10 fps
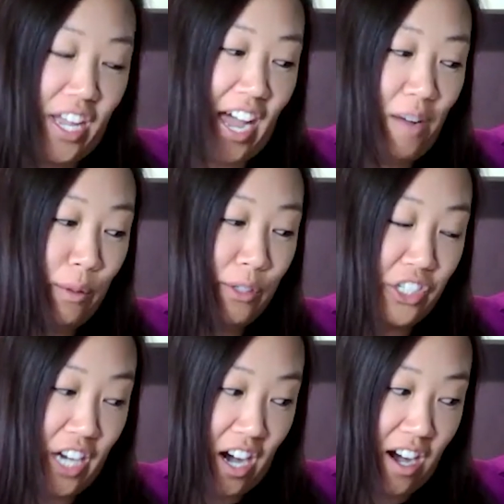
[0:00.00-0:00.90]
thing I will
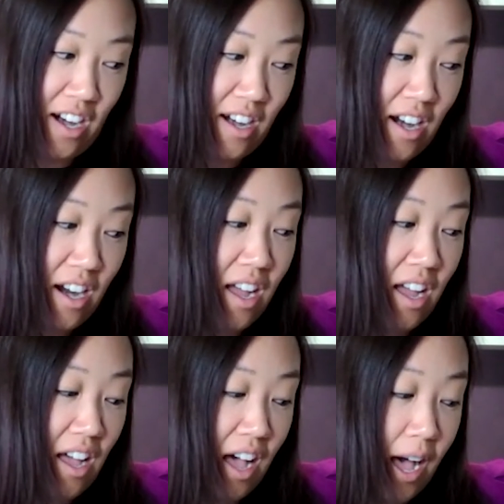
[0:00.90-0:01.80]
share,
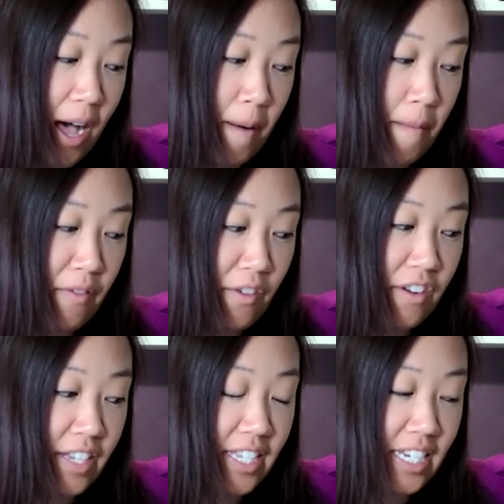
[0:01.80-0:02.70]
um, if you're
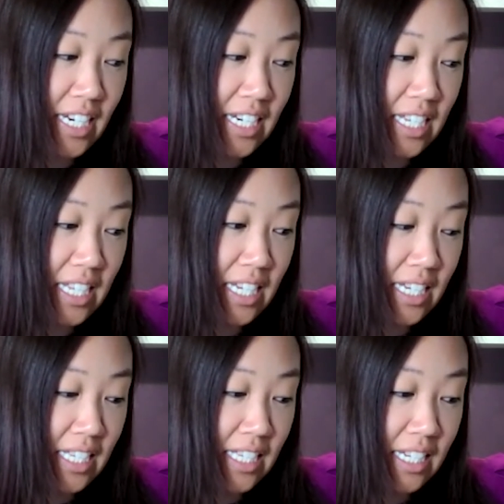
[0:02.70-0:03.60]
listening to
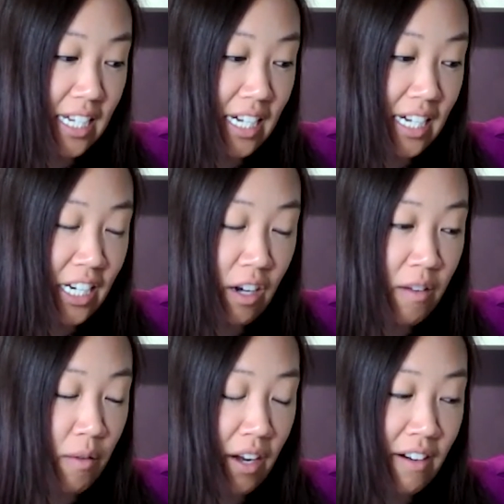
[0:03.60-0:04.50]
this, I, I
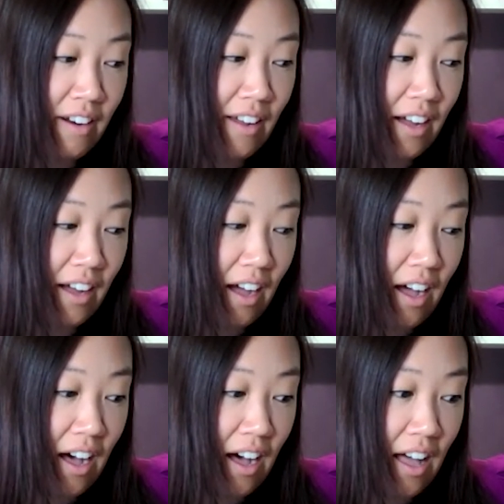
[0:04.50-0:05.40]
and,
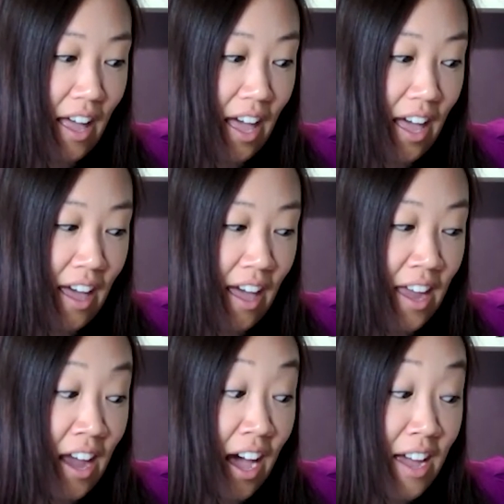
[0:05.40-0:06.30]

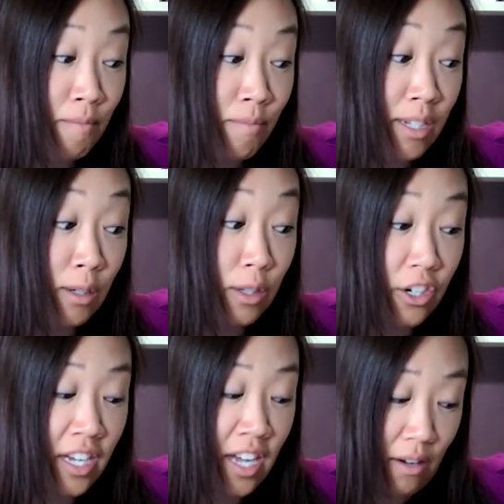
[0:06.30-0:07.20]
and I'm still
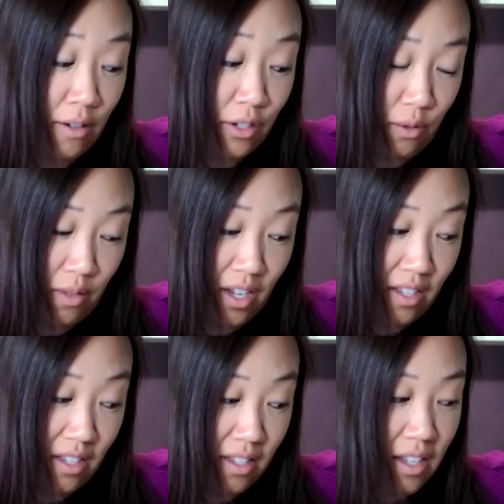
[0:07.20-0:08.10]
learning how to do
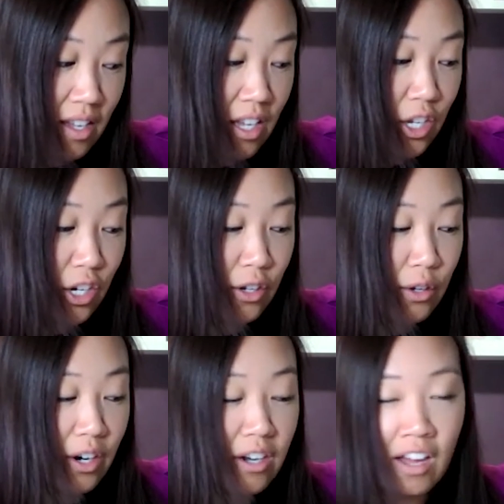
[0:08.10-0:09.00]
this. You know, you
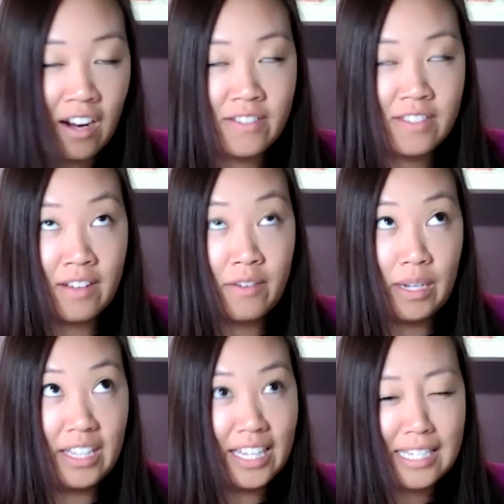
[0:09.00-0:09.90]
hear a lot of stuff
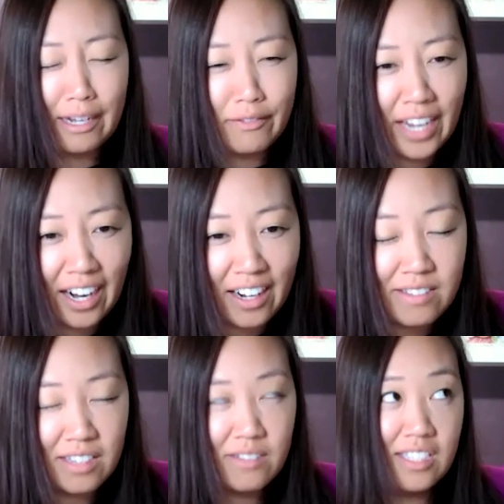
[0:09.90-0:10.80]
about like self care. I
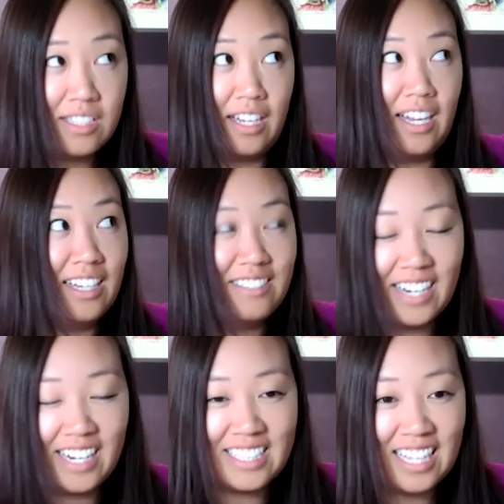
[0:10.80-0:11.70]
was like, what's that?
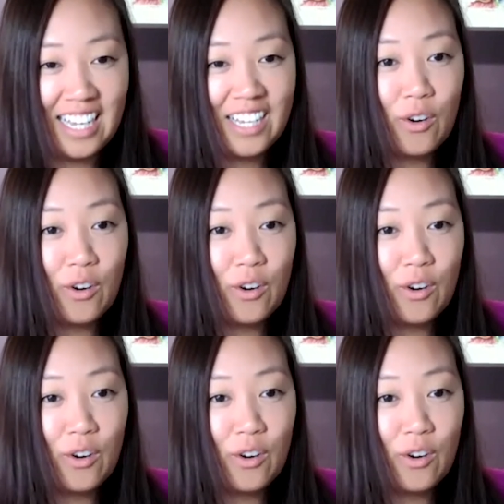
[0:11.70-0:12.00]
Right. Like,